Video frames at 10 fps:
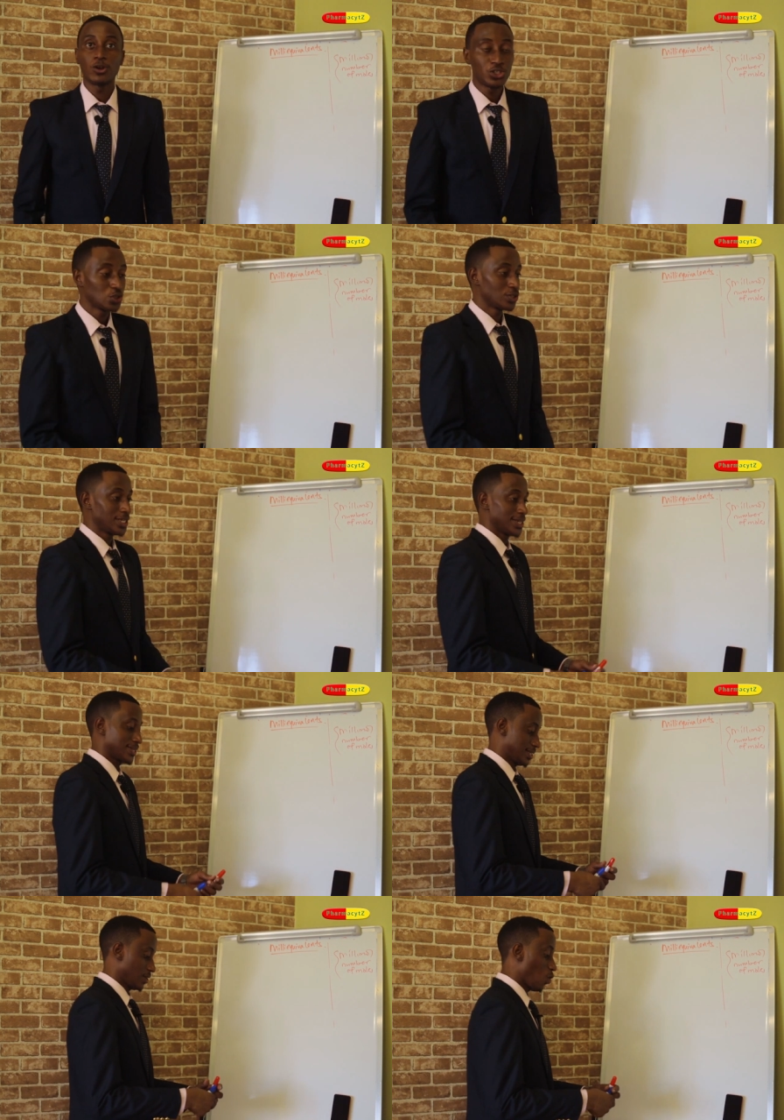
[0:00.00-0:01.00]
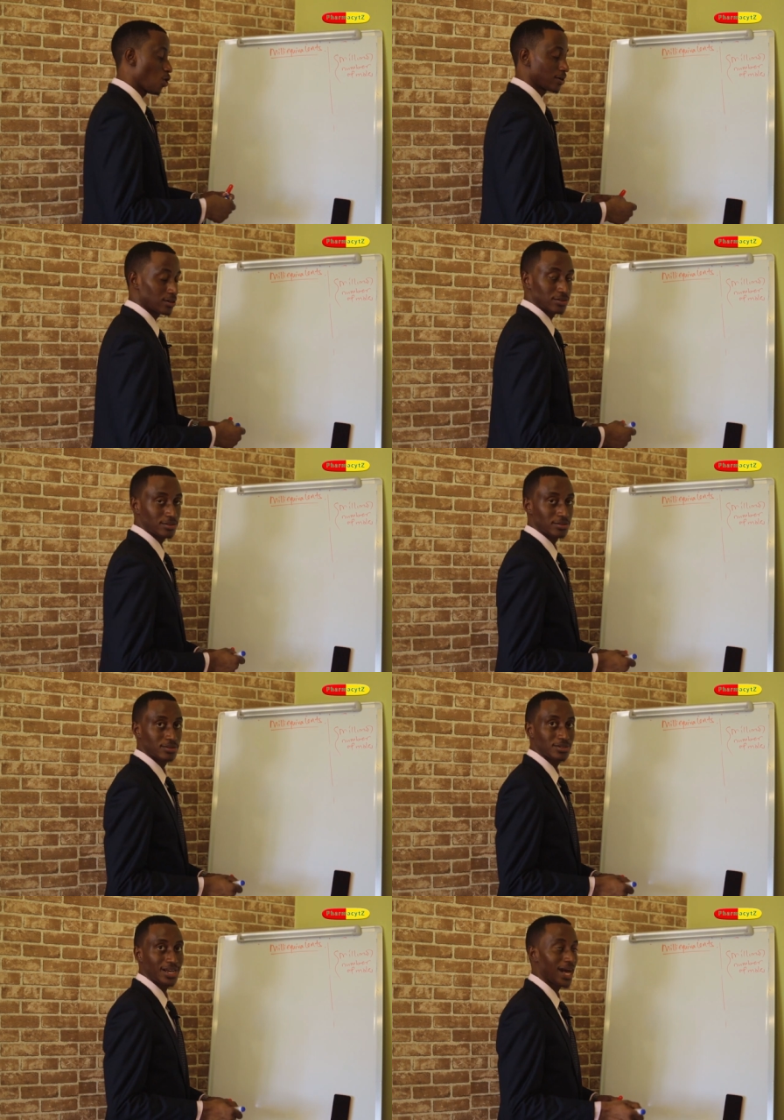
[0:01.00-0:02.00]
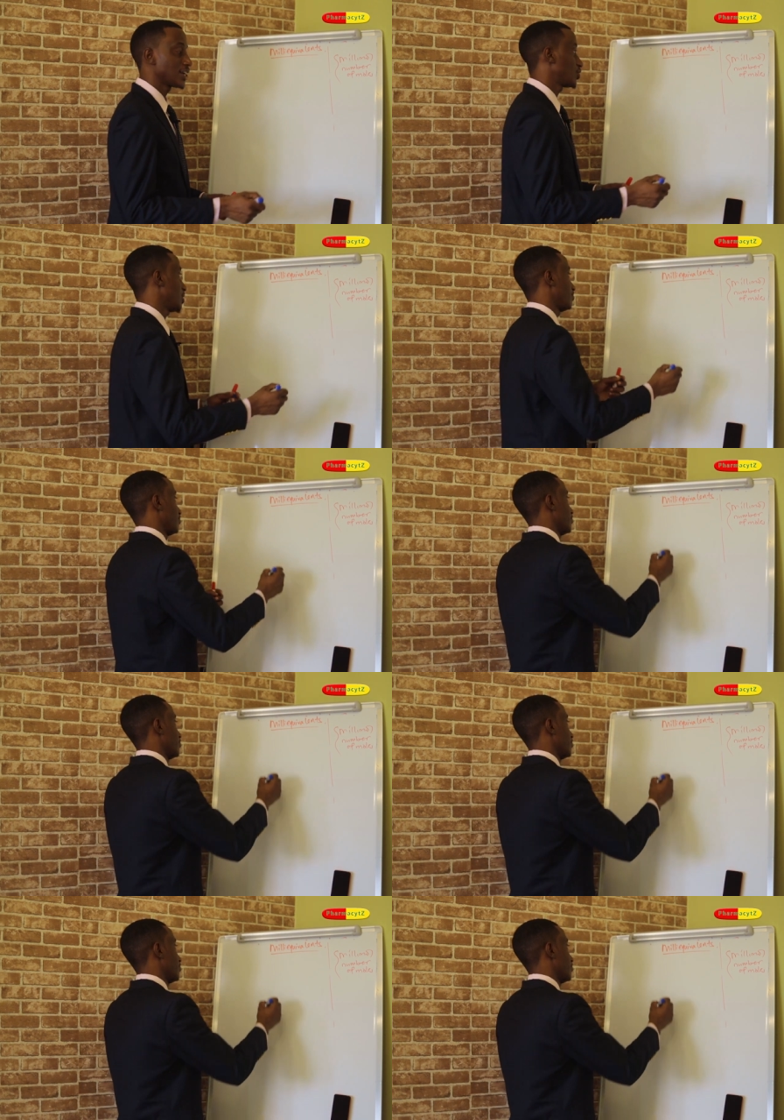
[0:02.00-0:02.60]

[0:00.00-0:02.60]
logical test on calcium.